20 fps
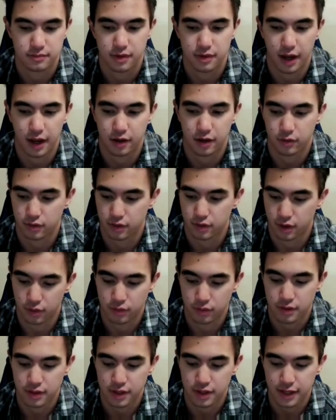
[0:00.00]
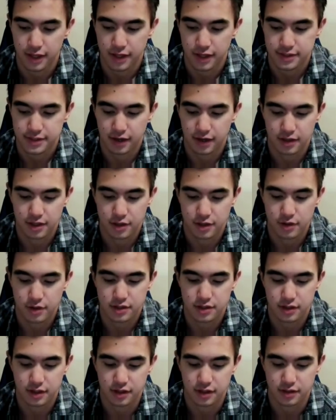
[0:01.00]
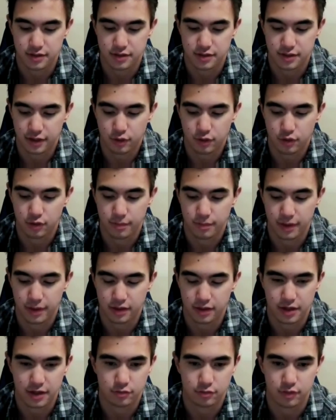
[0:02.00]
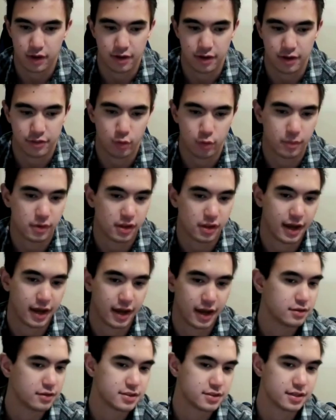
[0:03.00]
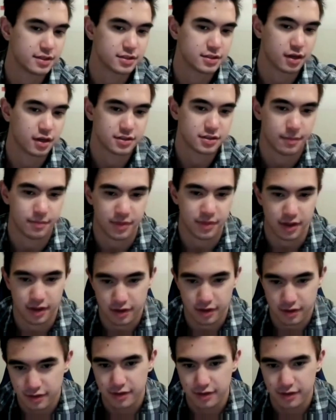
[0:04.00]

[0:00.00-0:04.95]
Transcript: I don't know, you need the technical ability to run thermal analysis on something.